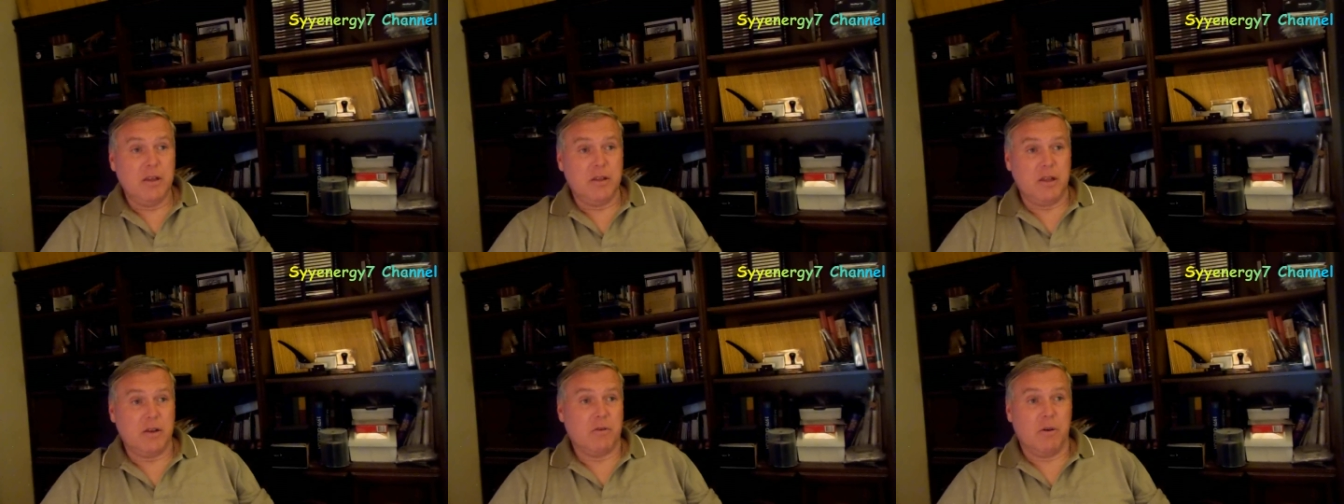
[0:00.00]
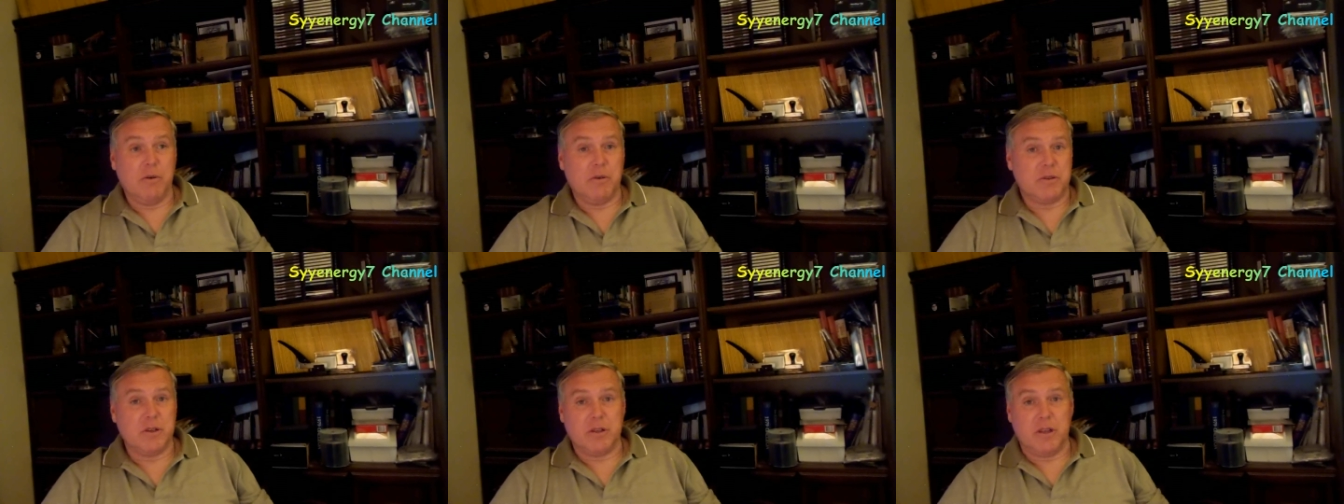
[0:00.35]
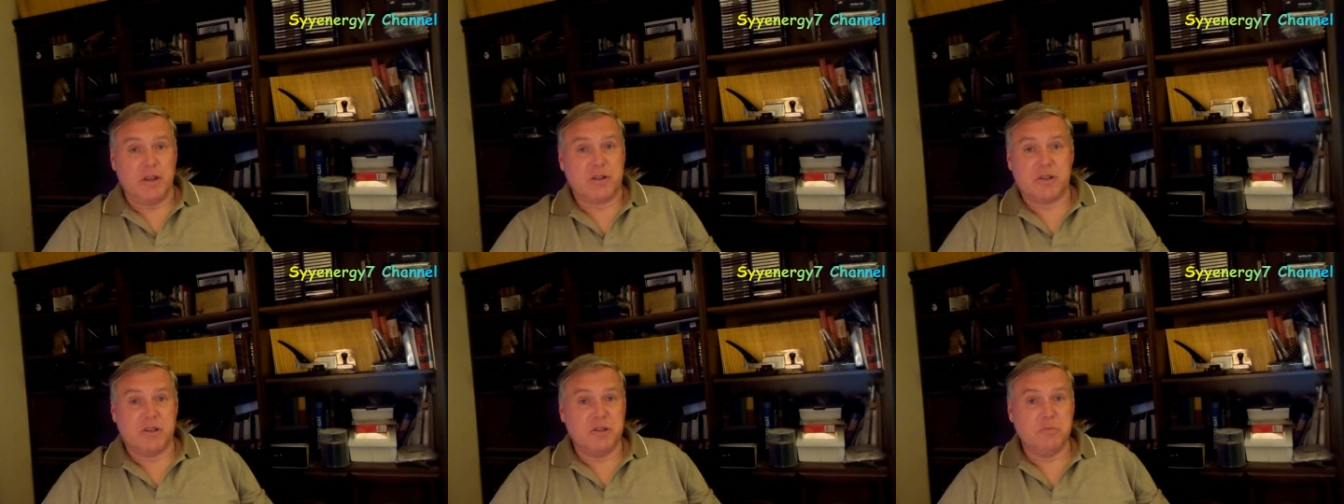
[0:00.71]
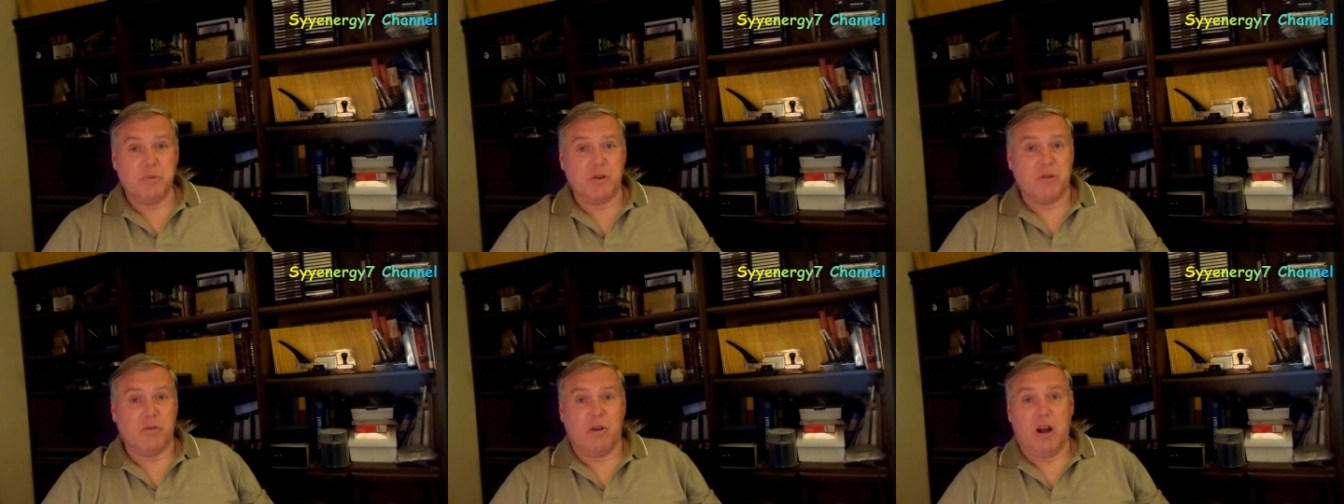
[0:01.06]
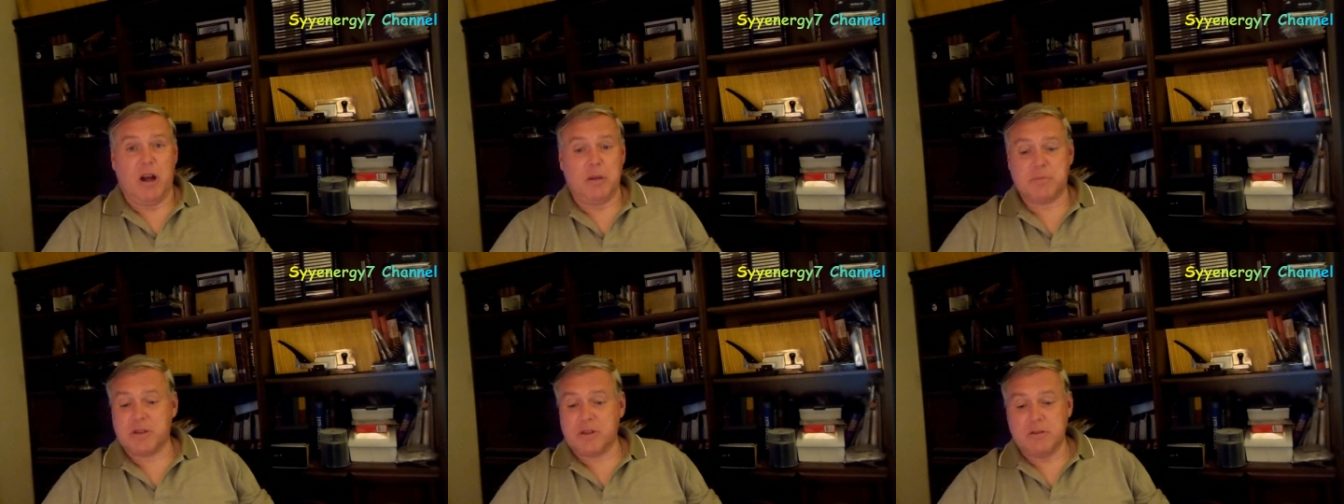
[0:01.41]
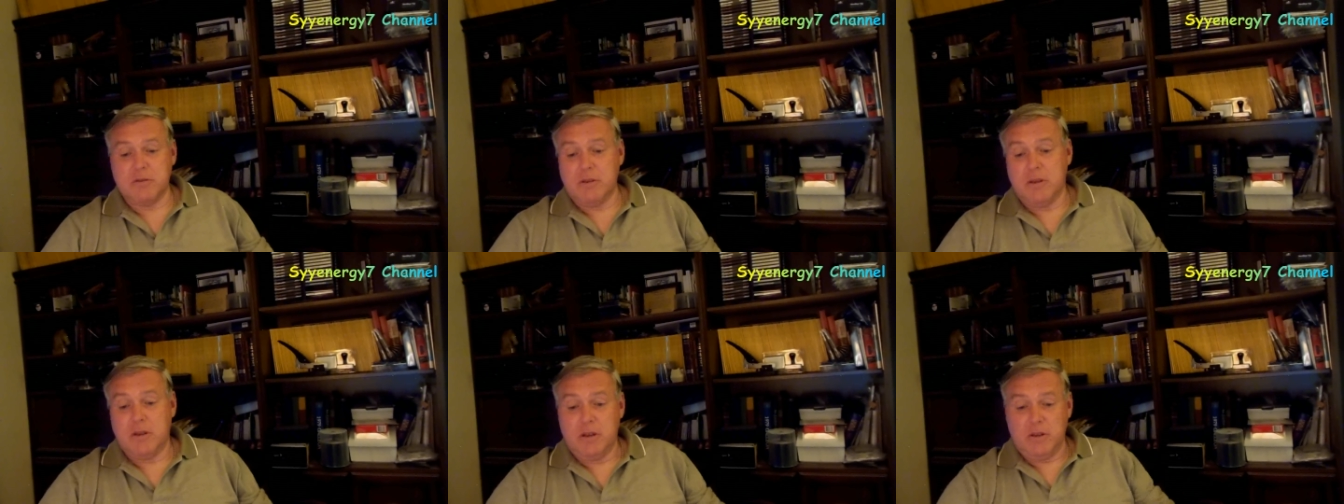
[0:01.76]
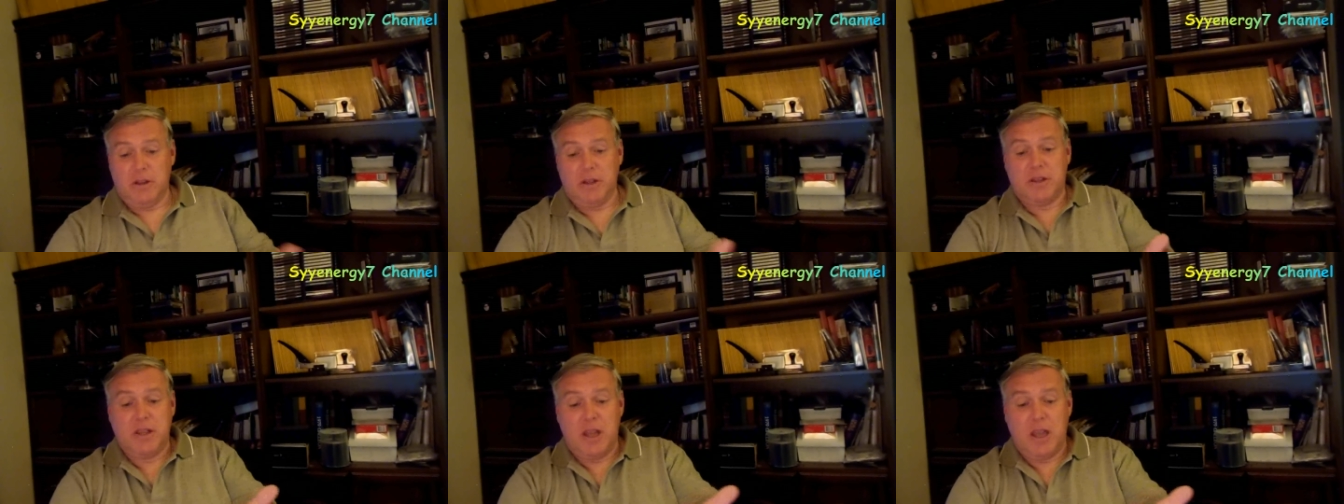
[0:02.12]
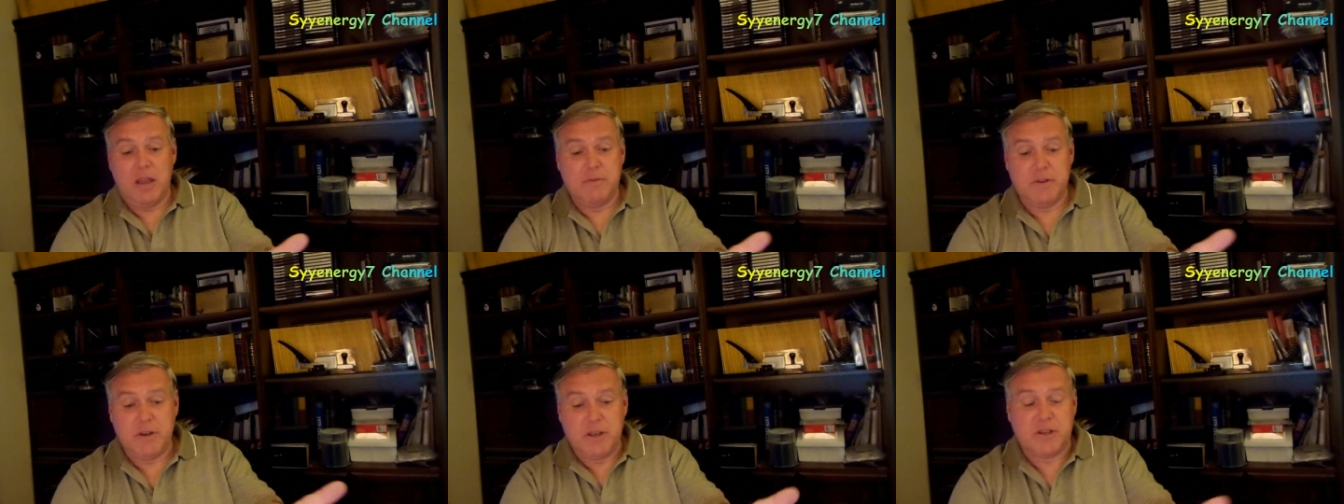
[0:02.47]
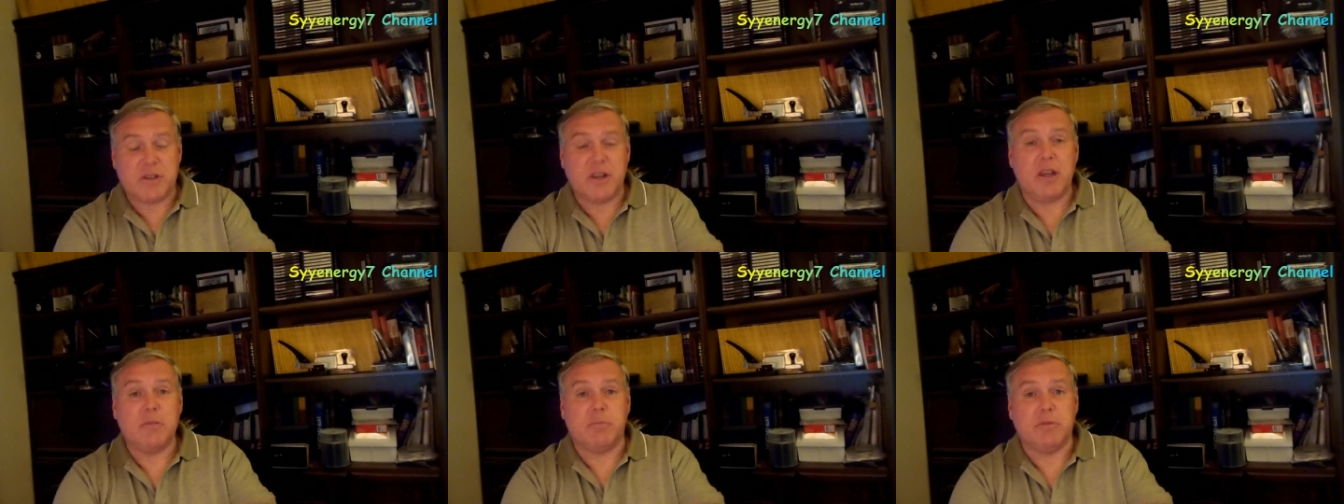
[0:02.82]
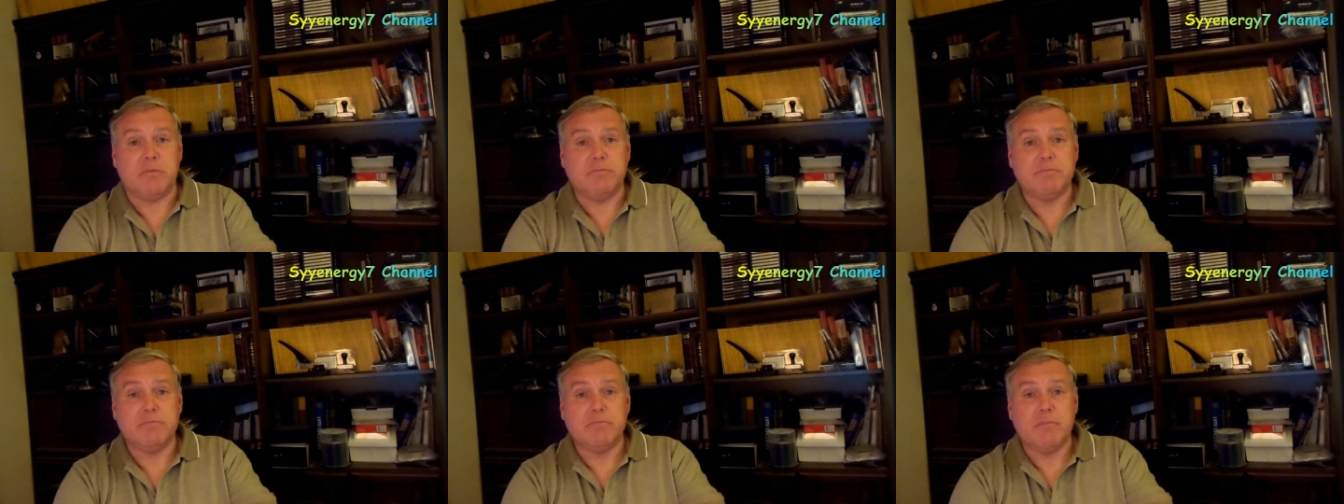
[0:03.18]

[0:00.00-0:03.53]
they grow into like super crops. Like they gave an example.